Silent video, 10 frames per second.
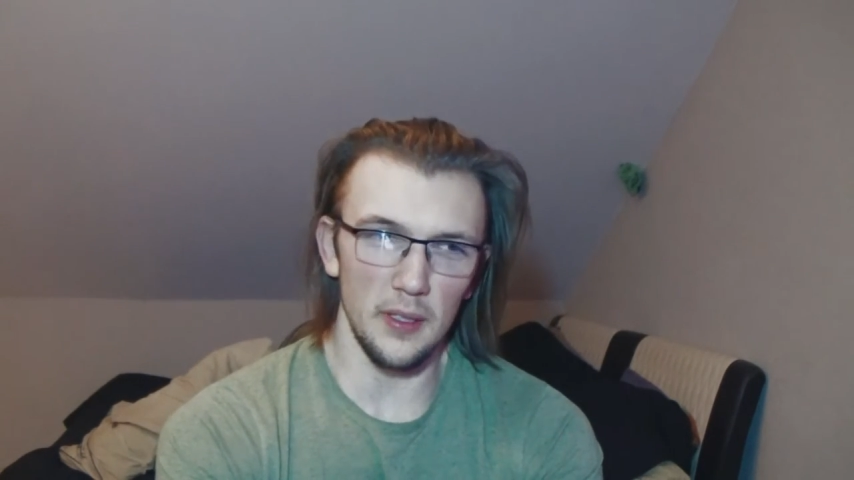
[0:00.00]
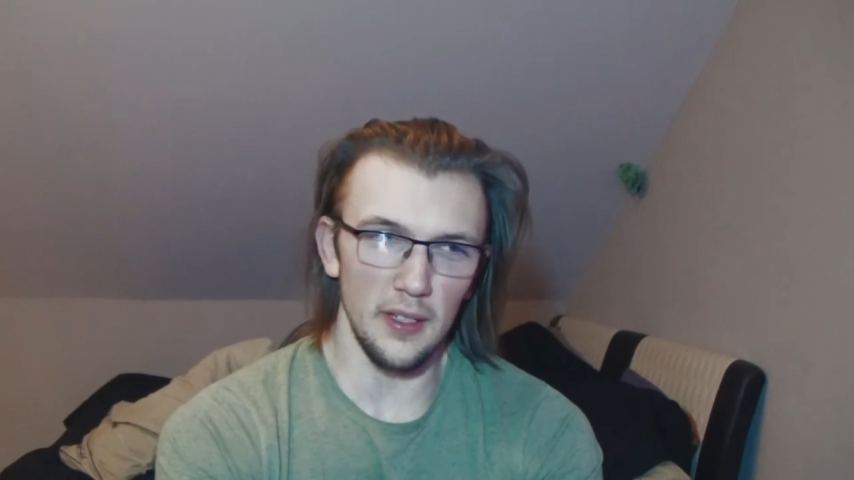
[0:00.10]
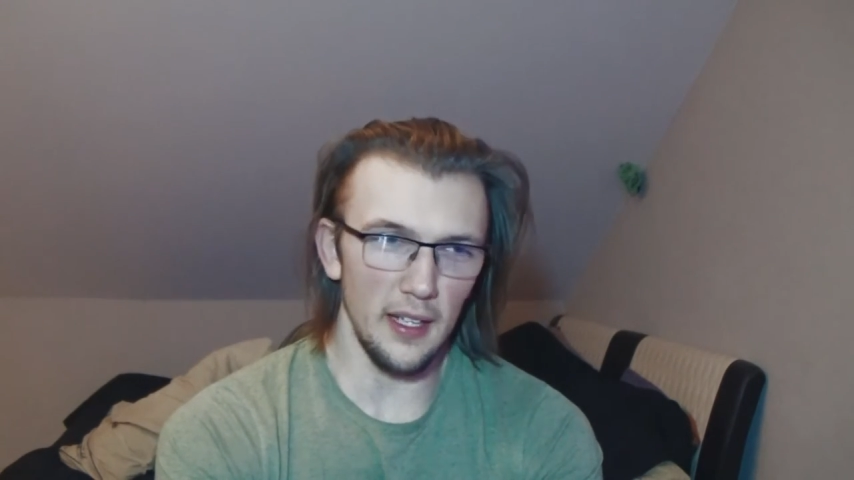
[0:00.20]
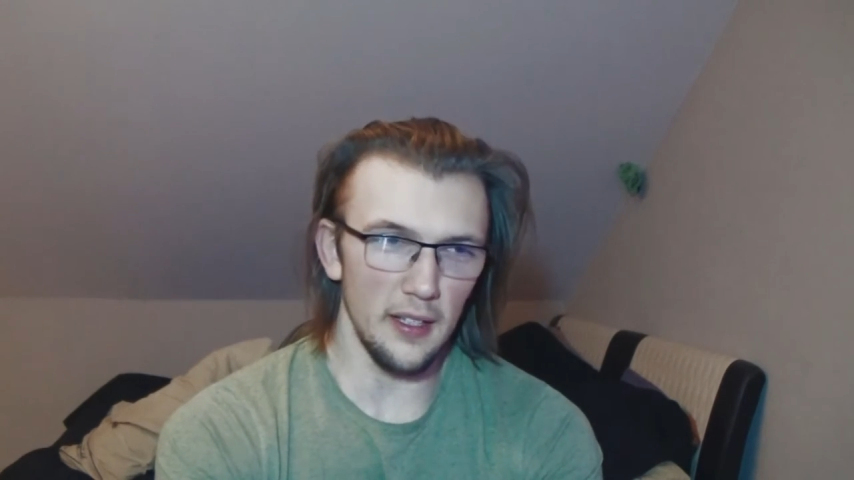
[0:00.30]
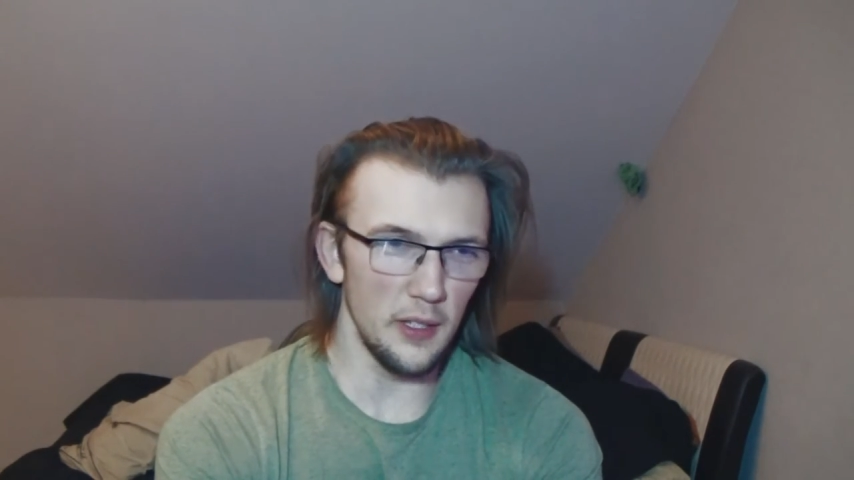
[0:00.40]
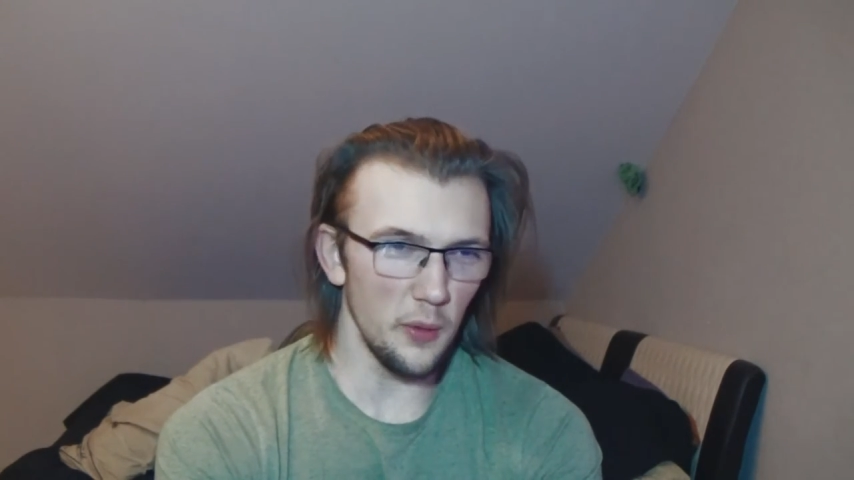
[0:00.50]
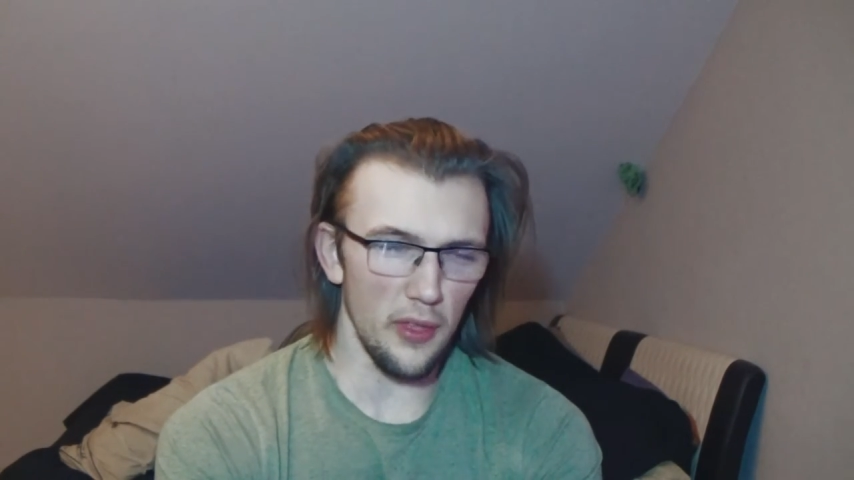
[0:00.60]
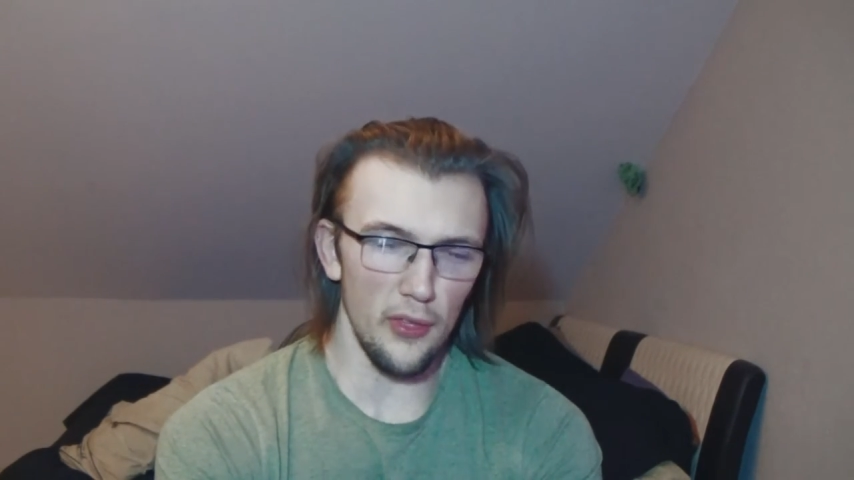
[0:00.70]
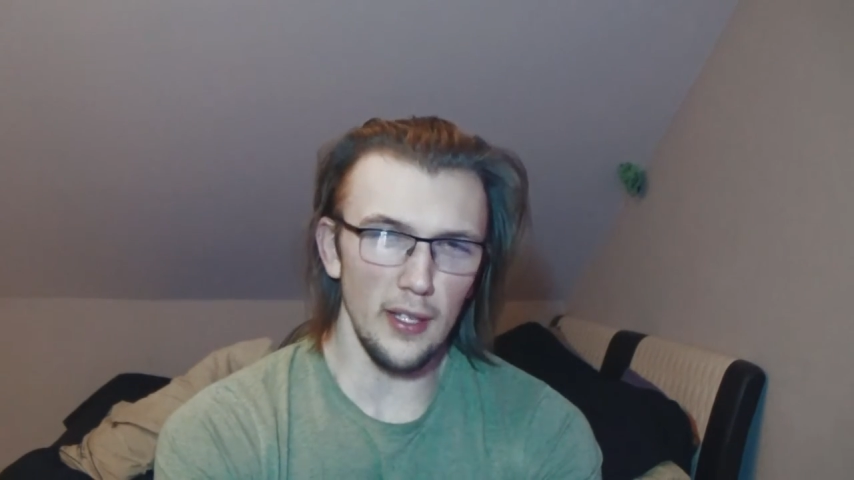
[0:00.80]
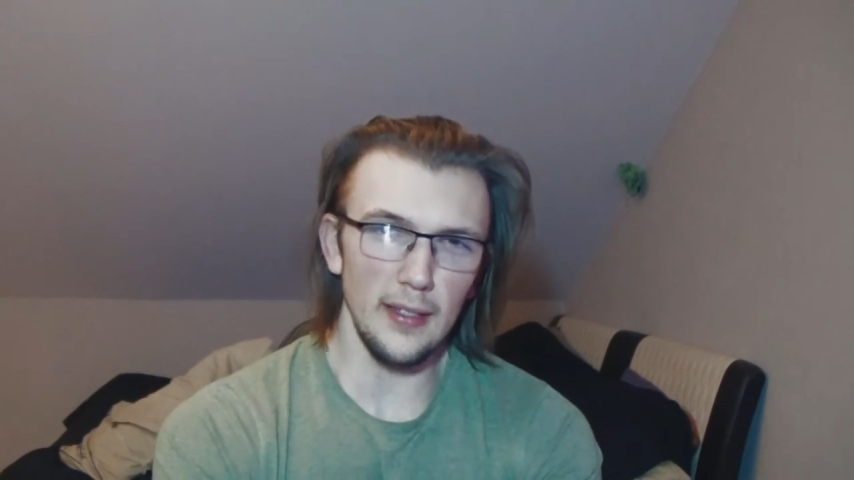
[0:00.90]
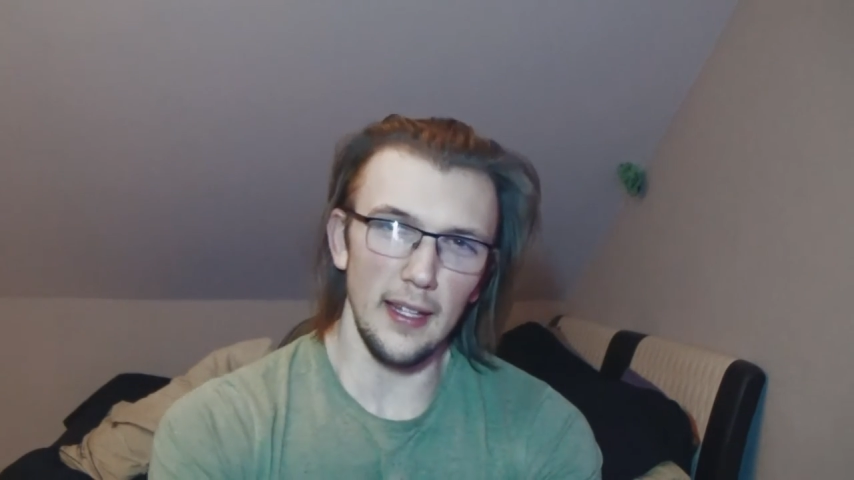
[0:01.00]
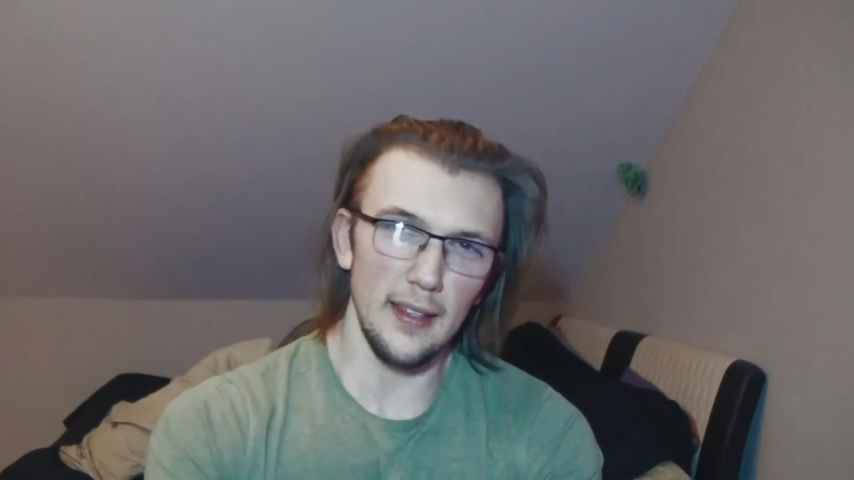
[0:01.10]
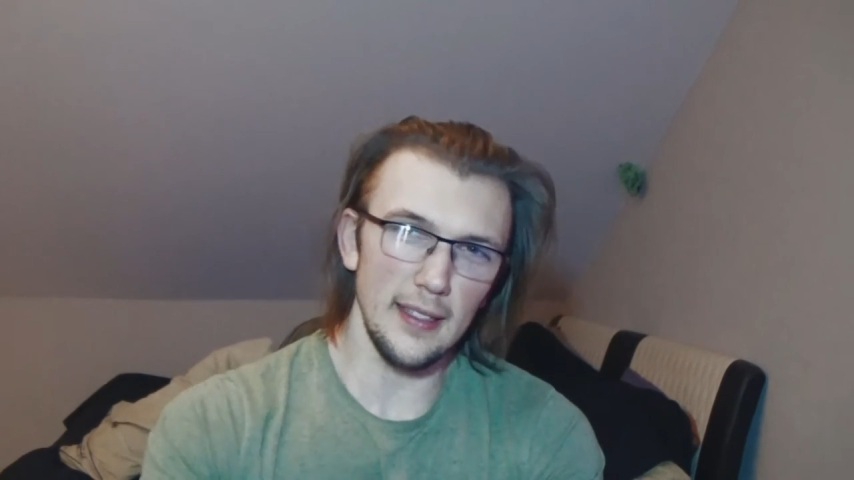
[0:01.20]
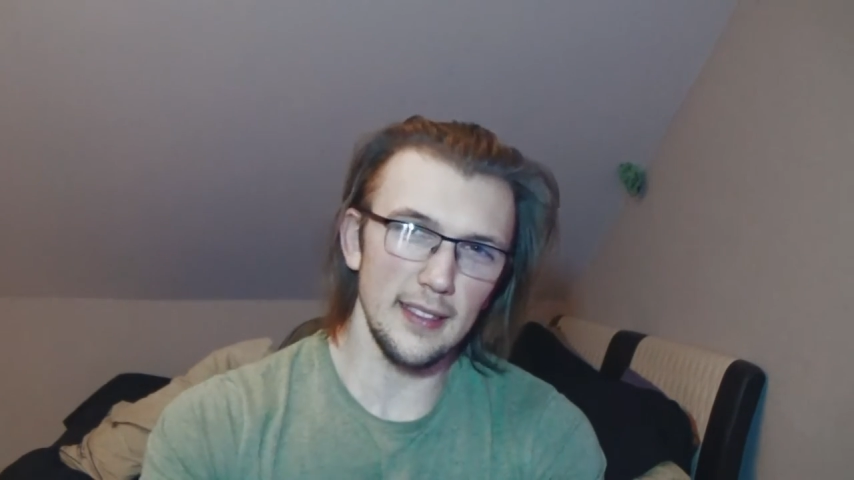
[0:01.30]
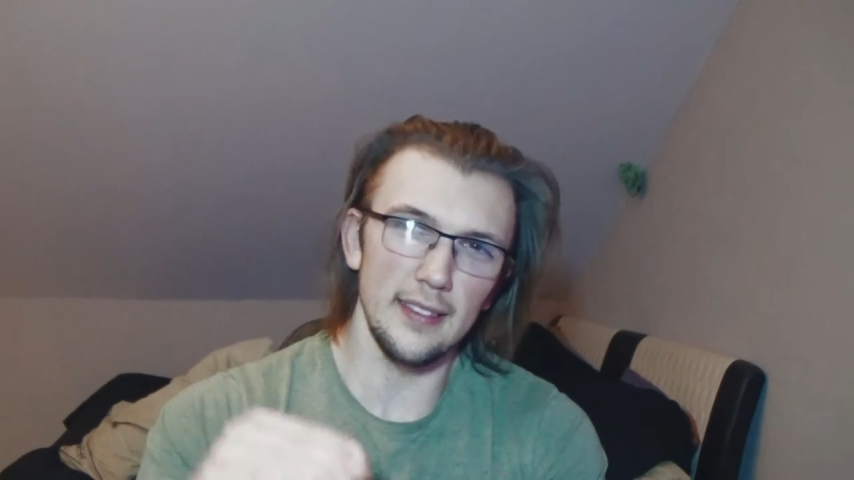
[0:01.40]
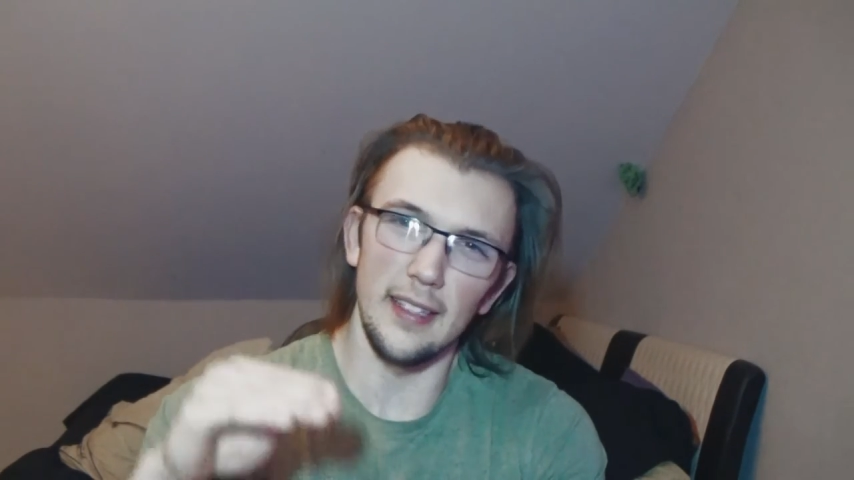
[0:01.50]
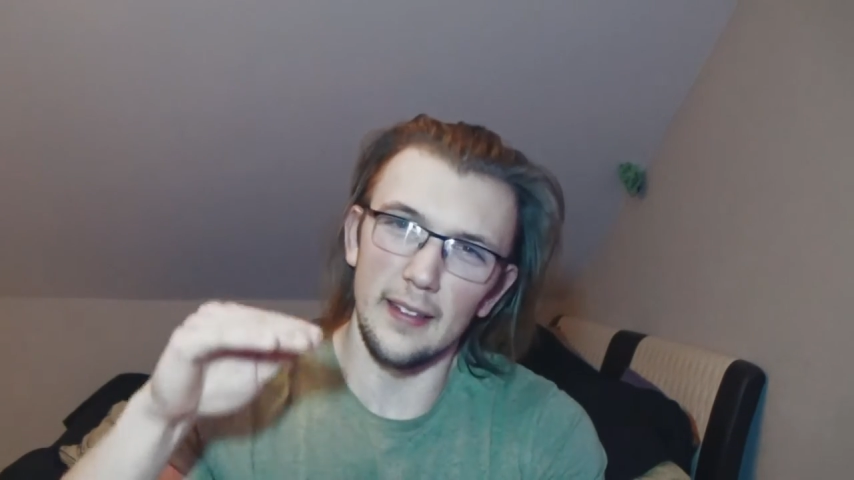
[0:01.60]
when like you think that this is